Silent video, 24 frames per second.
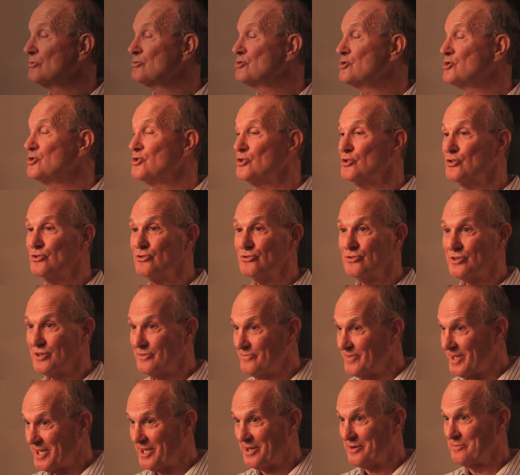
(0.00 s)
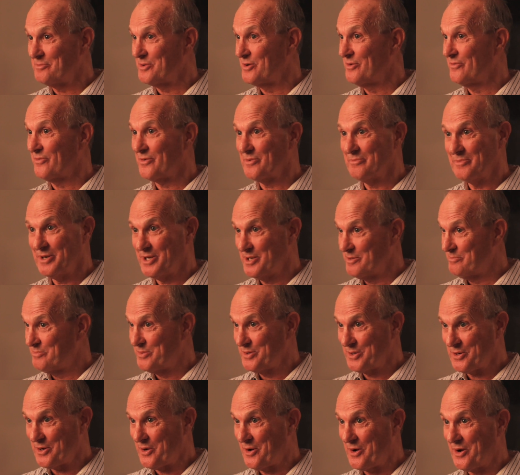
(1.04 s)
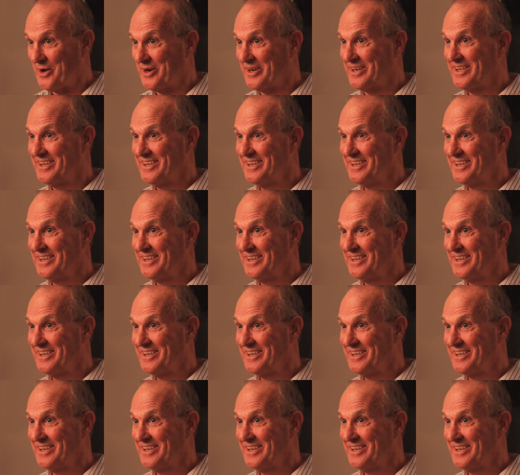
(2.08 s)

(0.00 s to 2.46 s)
shoes available for me to put on